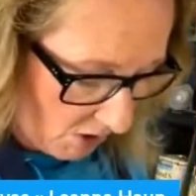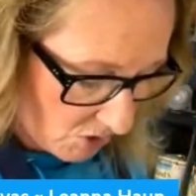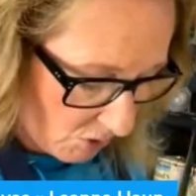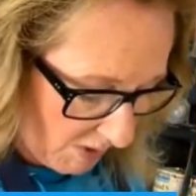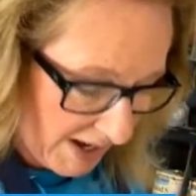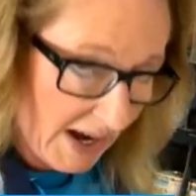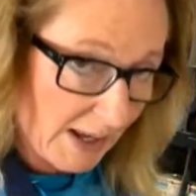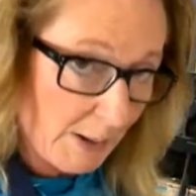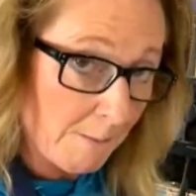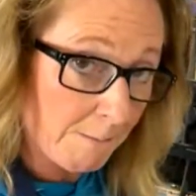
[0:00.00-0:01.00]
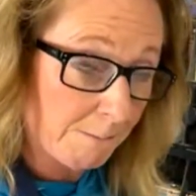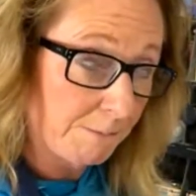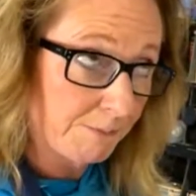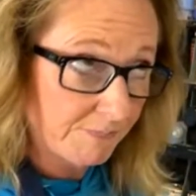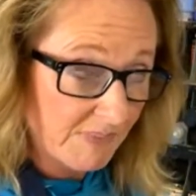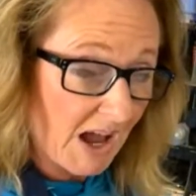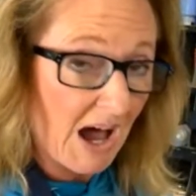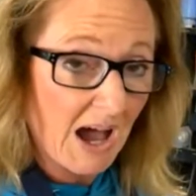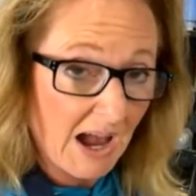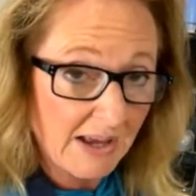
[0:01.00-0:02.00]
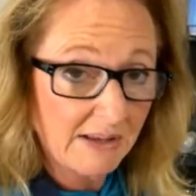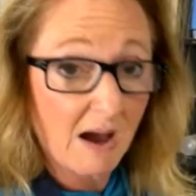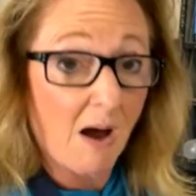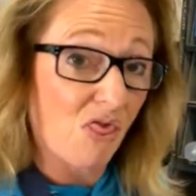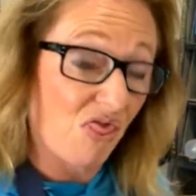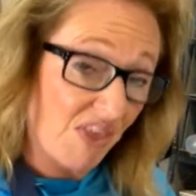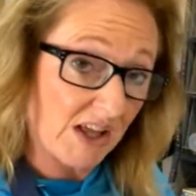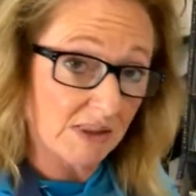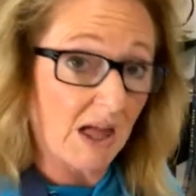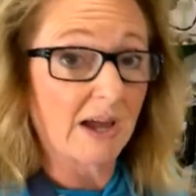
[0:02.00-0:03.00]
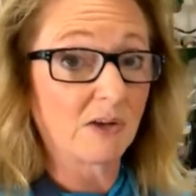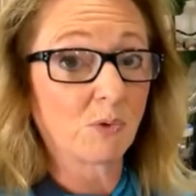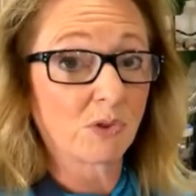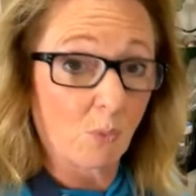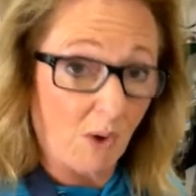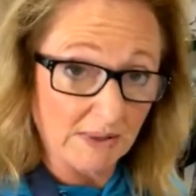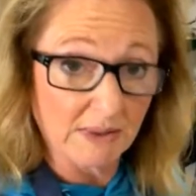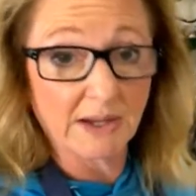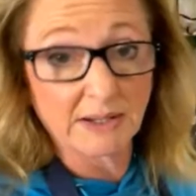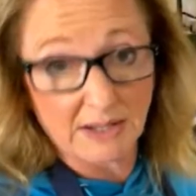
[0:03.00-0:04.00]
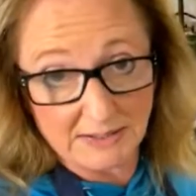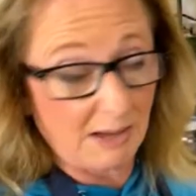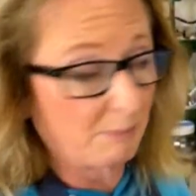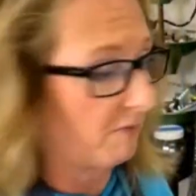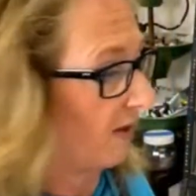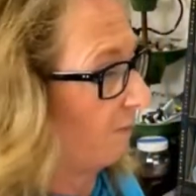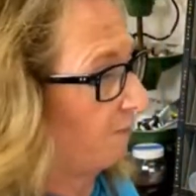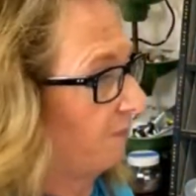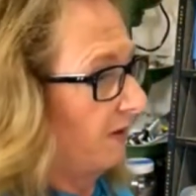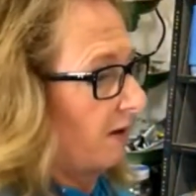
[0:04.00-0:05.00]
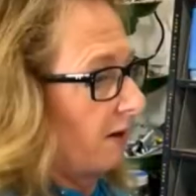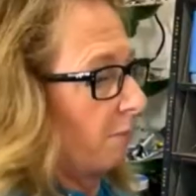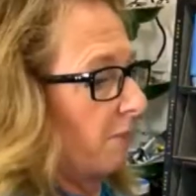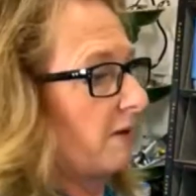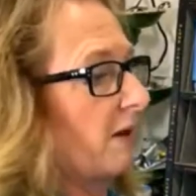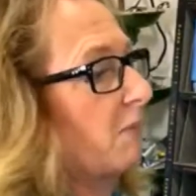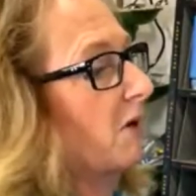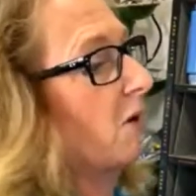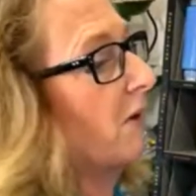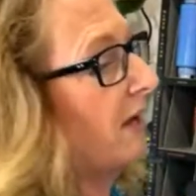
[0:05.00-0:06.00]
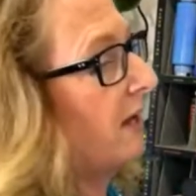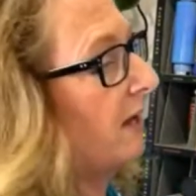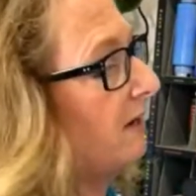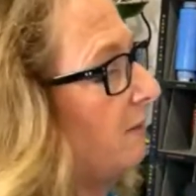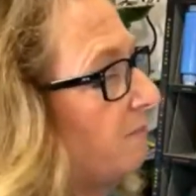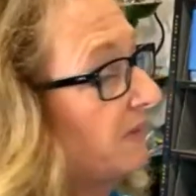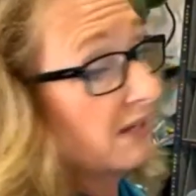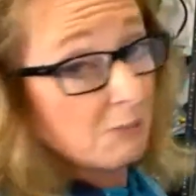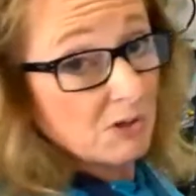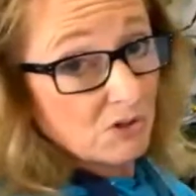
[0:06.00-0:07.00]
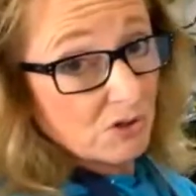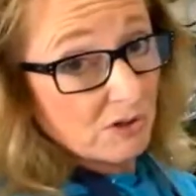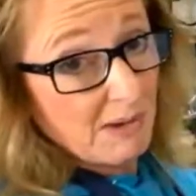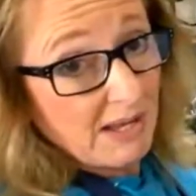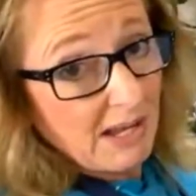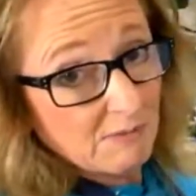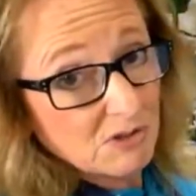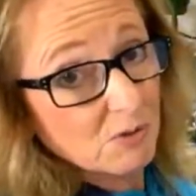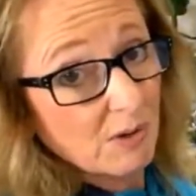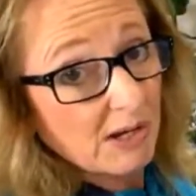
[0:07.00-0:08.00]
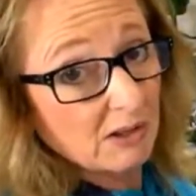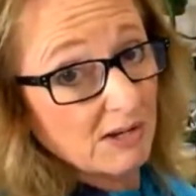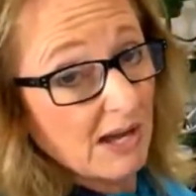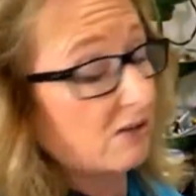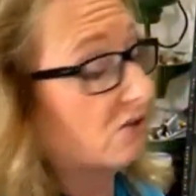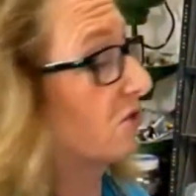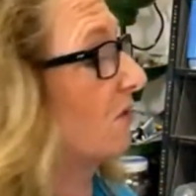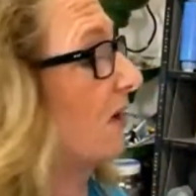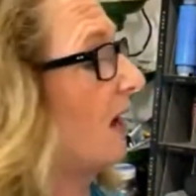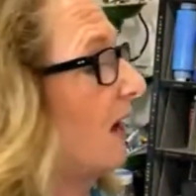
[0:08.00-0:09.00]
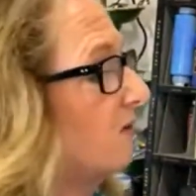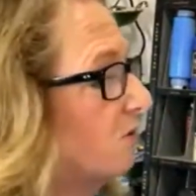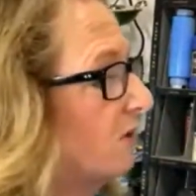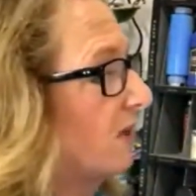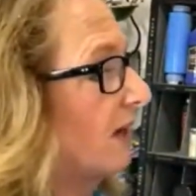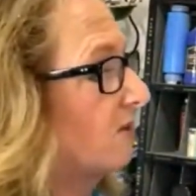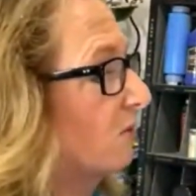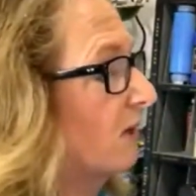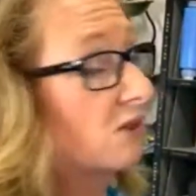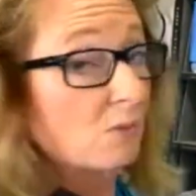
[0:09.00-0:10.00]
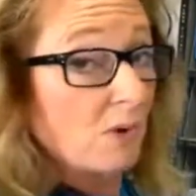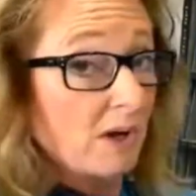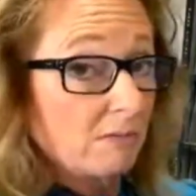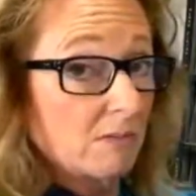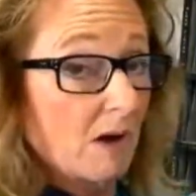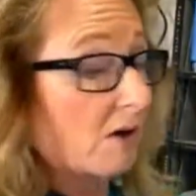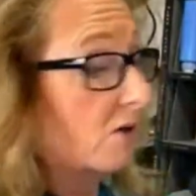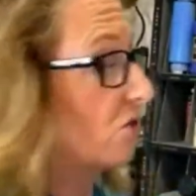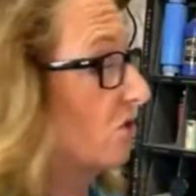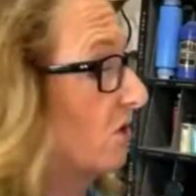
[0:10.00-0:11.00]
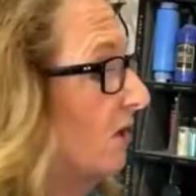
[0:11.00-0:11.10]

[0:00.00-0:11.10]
So we can kind of hide a thick line with a white line on top of it. But I'm going to go ahead. I'm going to turn my canvas so I can look at it straight on doing that, so I get the right arch.